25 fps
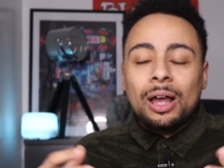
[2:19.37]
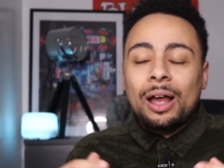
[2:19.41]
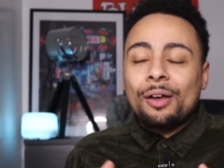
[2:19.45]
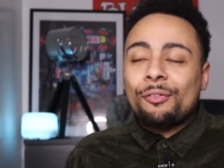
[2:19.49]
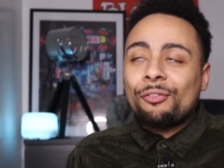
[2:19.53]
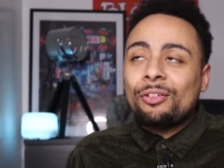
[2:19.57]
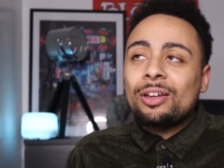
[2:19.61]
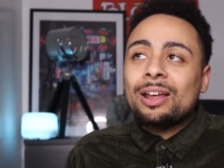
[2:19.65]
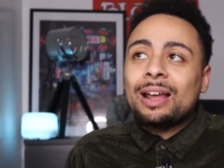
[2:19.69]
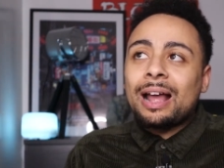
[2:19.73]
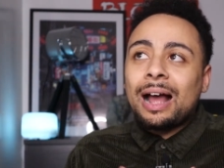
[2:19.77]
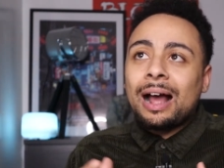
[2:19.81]
I
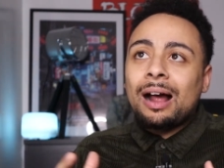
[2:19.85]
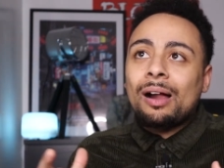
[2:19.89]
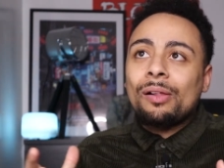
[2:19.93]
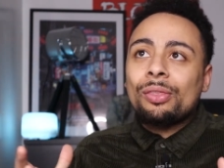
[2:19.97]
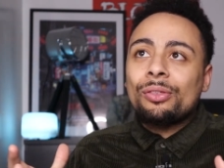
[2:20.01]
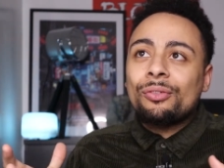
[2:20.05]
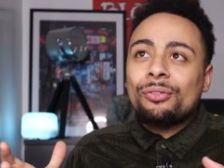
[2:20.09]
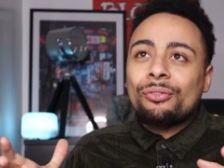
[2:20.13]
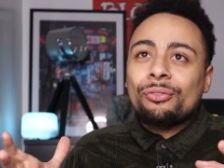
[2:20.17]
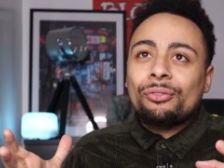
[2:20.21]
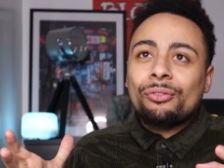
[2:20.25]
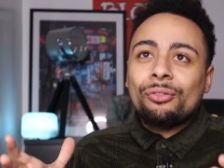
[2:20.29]
think out
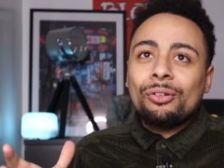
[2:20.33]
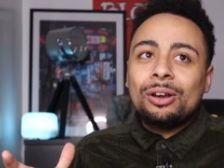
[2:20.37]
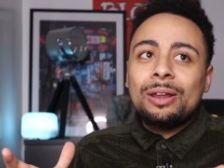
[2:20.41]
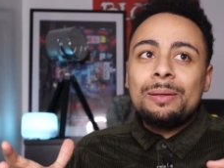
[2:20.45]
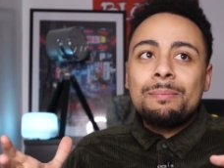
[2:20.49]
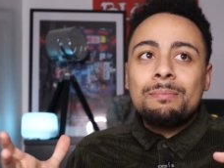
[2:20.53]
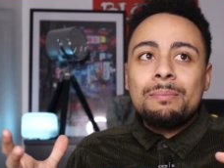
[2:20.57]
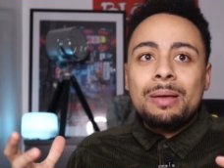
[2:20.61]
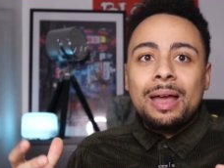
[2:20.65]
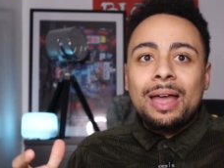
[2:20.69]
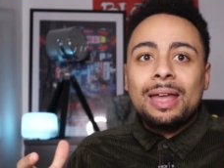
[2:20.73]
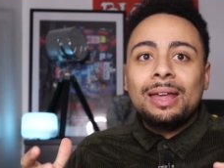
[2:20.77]
of the three
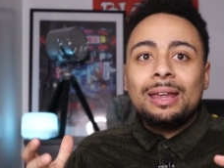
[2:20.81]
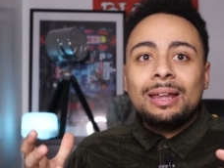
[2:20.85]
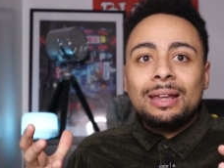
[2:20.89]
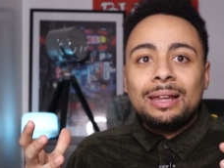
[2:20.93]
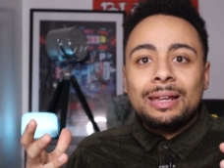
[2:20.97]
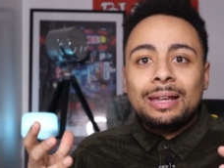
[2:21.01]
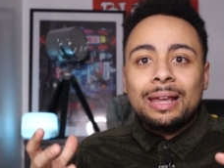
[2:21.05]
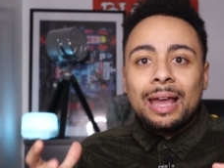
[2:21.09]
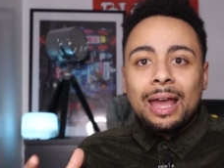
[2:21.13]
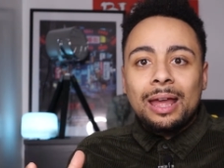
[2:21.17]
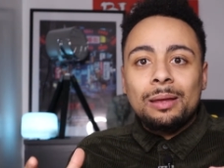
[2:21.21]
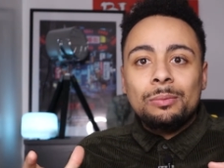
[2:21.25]

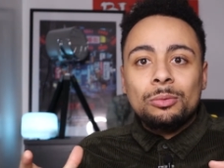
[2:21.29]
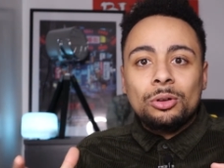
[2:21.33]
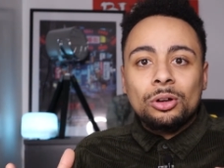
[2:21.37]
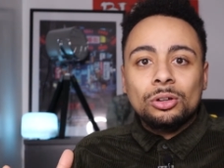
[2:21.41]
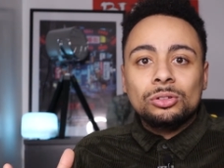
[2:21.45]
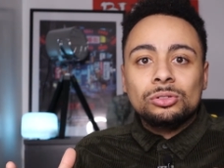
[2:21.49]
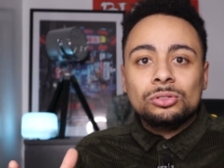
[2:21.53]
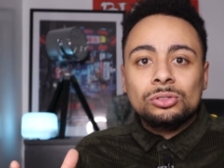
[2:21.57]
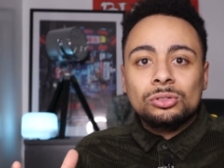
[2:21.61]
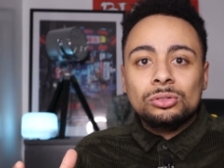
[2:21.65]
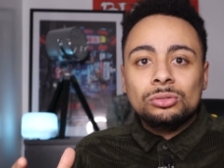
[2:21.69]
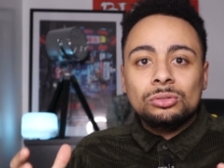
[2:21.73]
main game
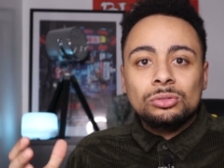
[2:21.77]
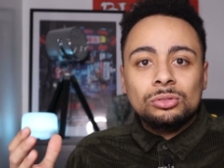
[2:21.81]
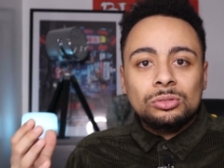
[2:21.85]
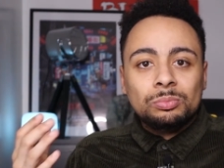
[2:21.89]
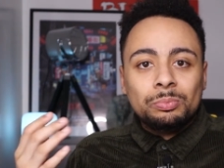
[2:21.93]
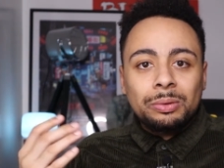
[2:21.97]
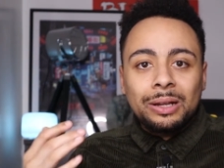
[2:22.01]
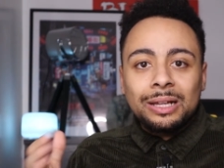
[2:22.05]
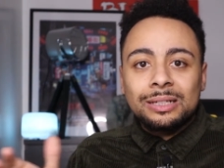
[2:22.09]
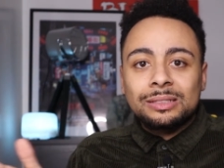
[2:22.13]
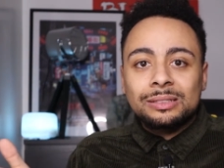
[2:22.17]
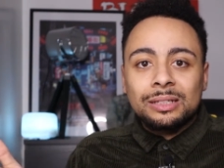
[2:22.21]
consoles,
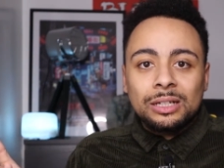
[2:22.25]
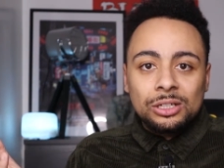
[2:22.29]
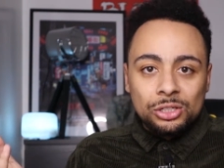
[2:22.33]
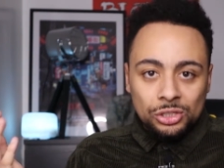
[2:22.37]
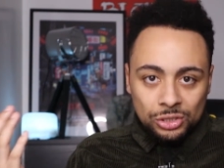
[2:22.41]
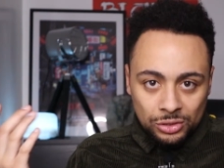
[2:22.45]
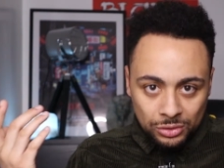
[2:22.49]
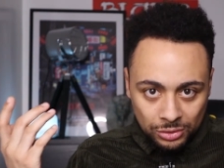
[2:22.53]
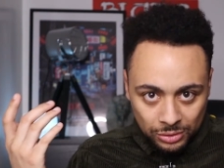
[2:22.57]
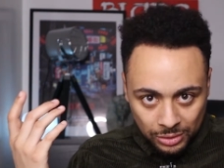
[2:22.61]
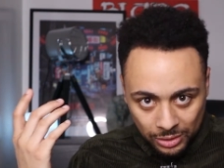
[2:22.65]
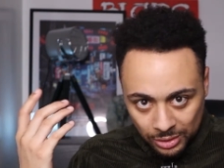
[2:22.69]

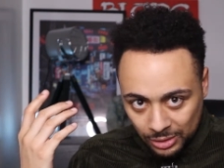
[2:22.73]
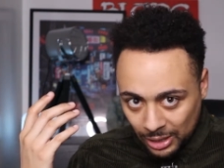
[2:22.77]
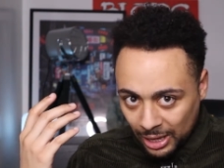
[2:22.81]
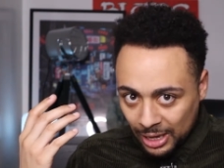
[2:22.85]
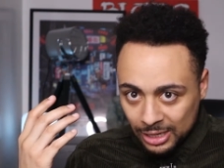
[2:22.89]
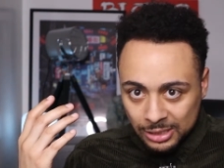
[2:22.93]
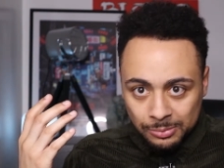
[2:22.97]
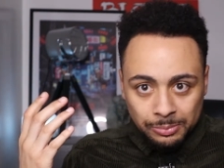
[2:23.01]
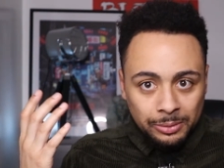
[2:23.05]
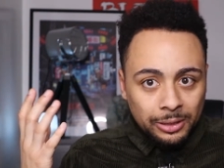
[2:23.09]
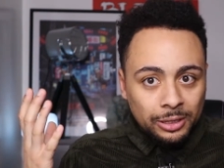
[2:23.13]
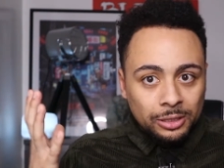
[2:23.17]
PlayStation,
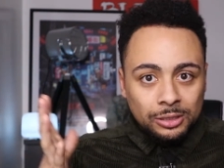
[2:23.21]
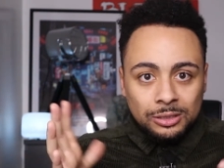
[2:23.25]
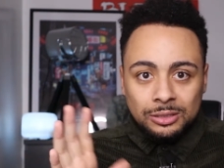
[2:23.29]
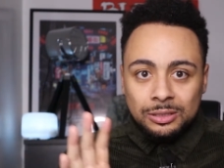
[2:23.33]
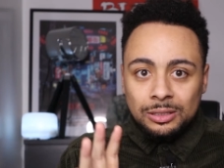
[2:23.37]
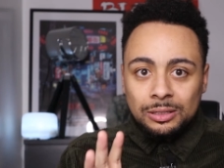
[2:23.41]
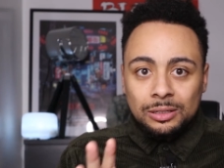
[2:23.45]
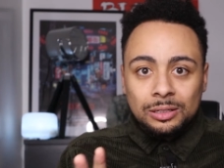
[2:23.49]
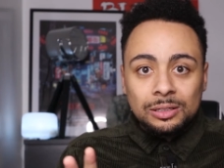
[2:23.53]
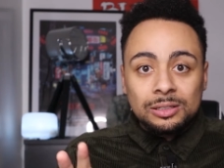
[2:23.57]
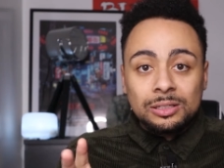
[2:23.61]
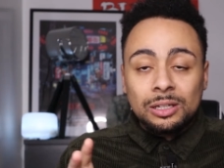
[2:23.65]
Xbox,
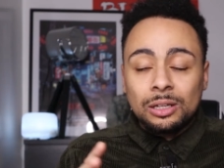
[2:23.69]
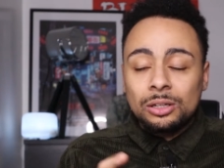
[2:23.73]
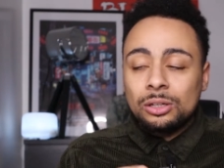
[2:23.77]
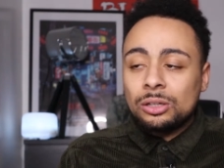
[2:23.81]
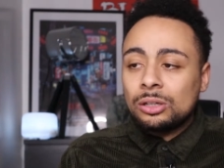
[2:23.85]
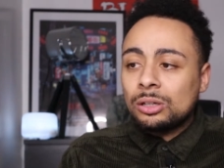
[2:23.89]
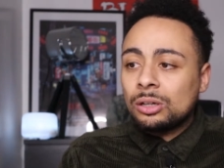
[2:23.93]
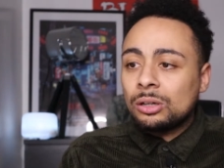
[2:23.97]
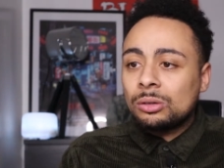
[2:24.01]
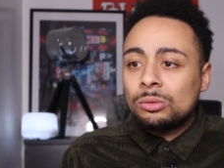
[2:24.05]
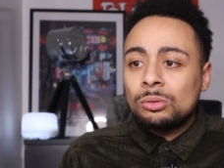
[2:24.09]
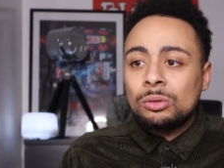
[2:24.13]
and
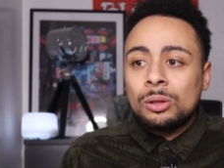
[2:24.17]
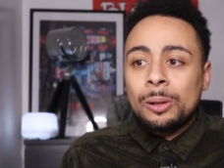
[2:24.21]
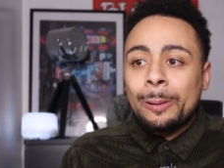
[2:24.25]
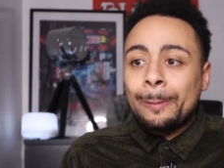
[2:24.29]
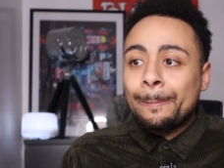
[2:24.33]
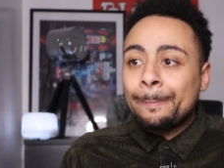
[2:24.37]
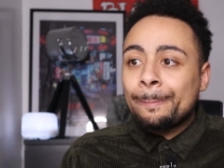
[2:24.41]
Nintendo,